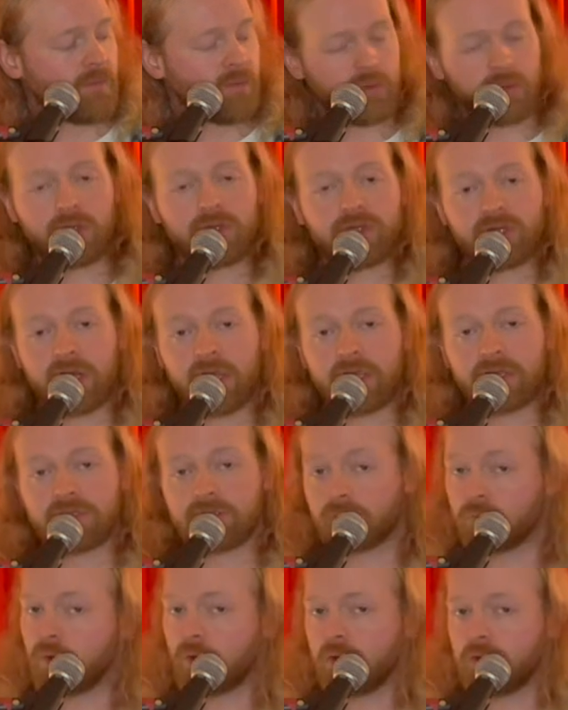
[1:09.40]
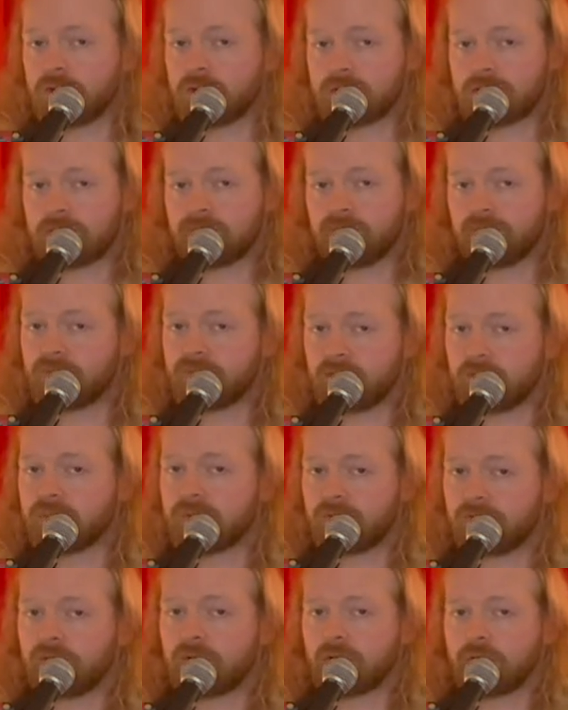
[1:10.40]
we're going to try some chords,
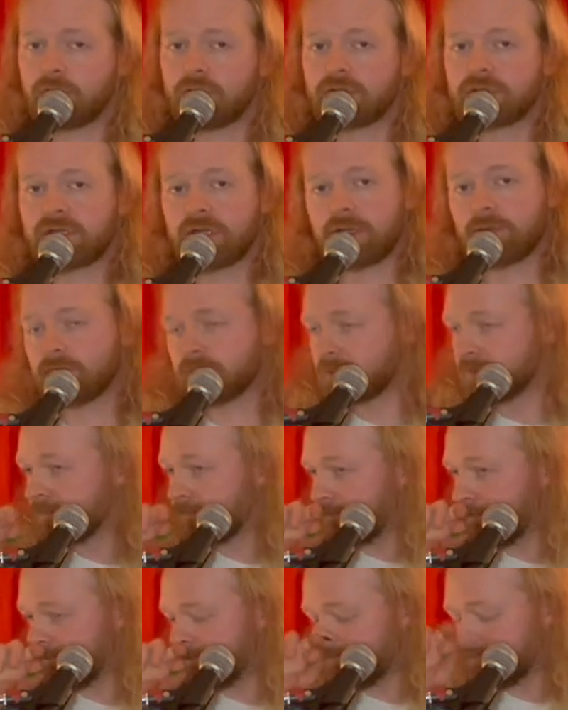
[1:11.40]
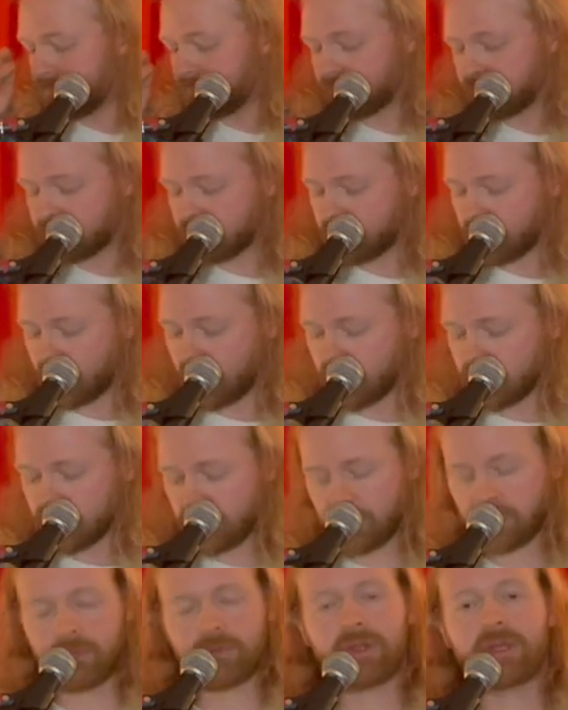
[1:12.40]
some different chord shapes.
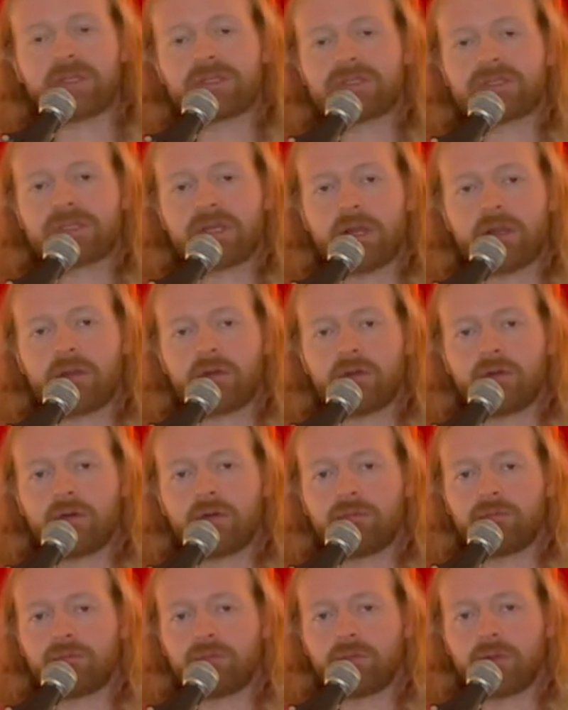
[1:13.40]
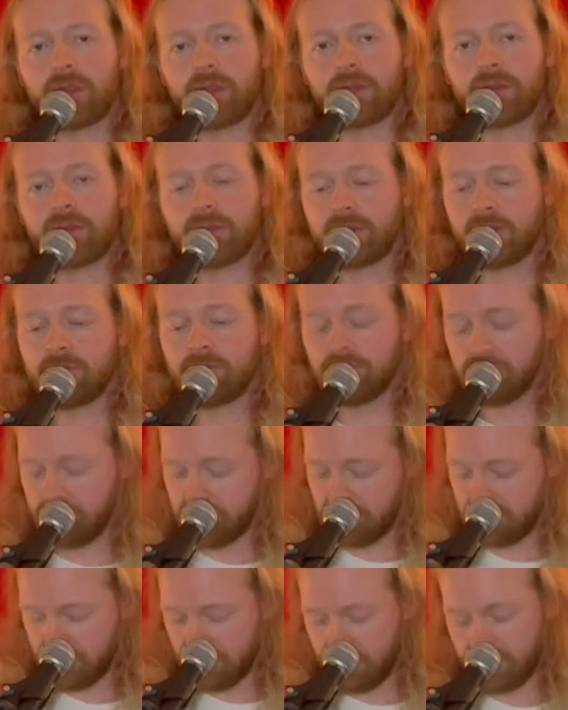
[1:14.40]
So let's start off with
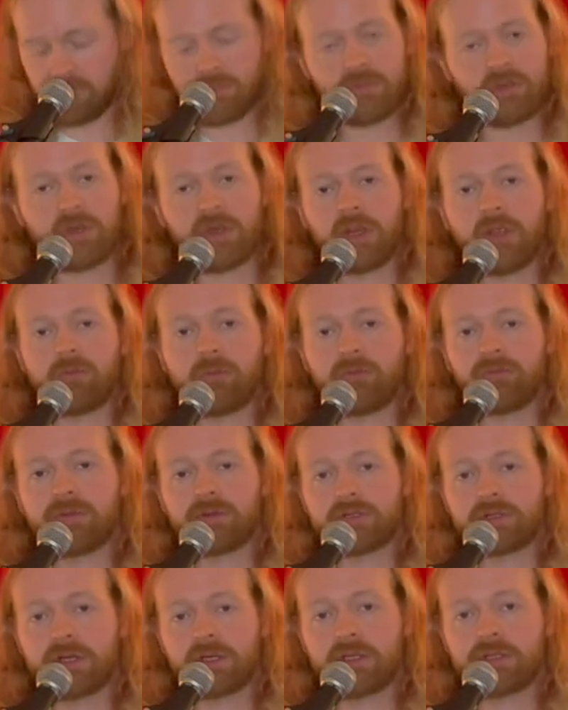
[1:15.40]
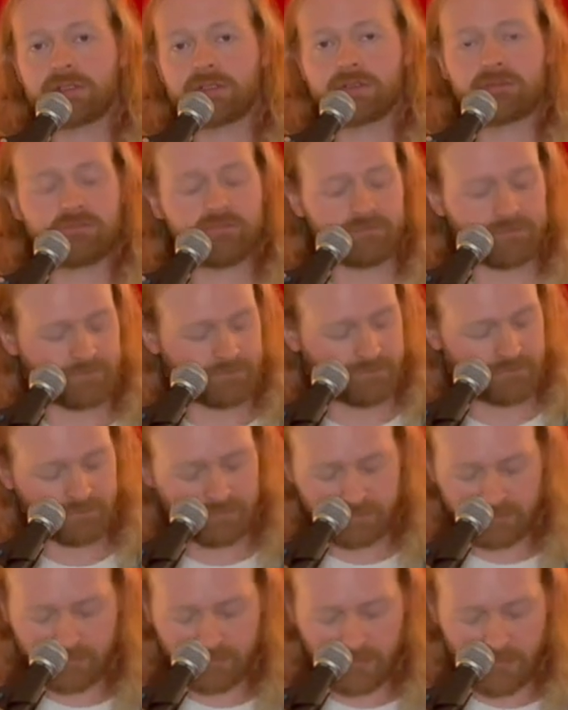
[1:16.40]
the name of the strings.
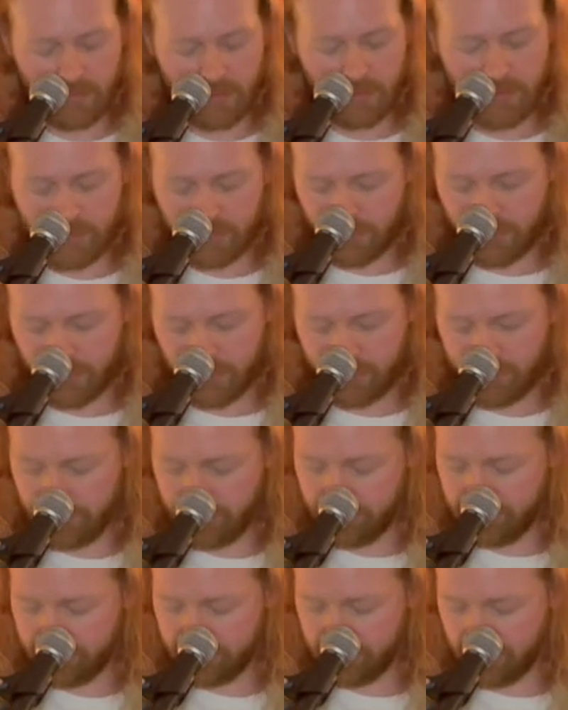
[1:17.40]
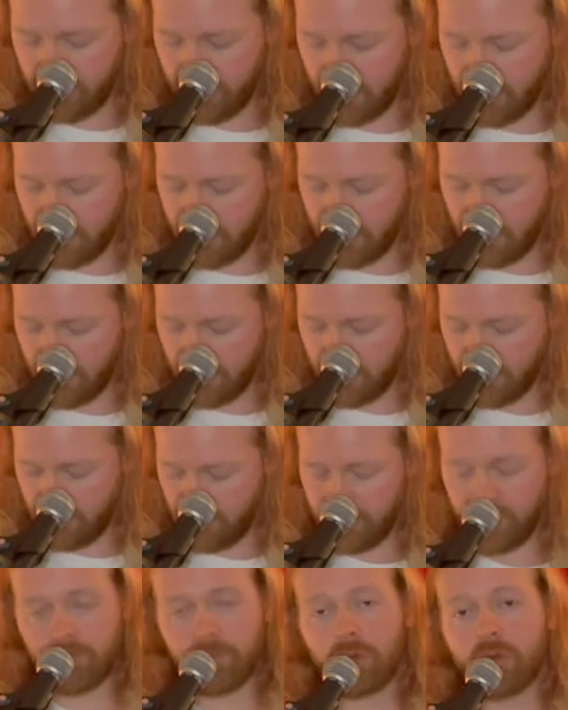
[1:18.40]
So
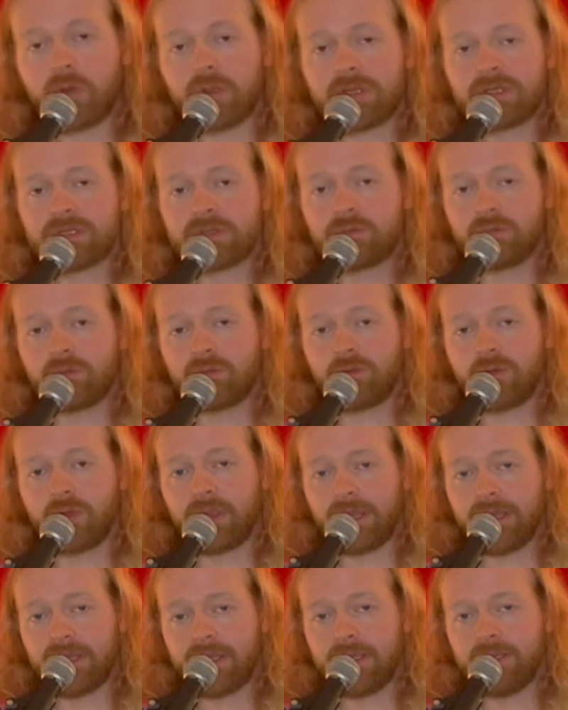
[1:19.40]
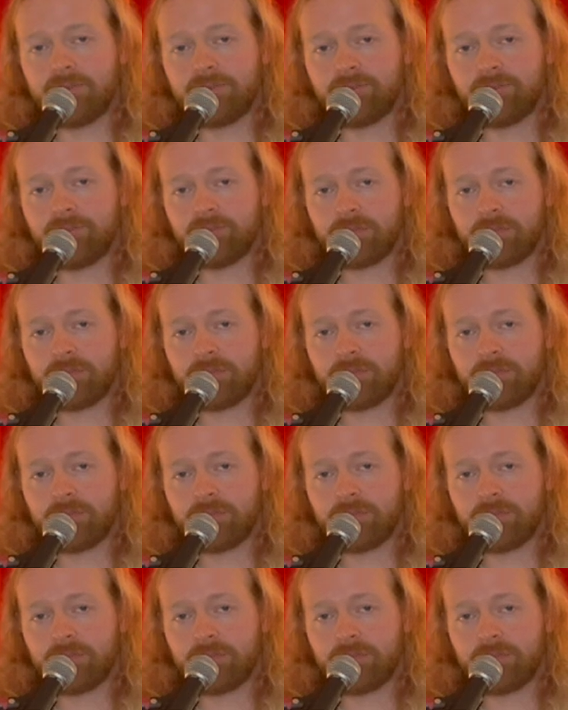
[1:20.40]
from lowest, we've got E,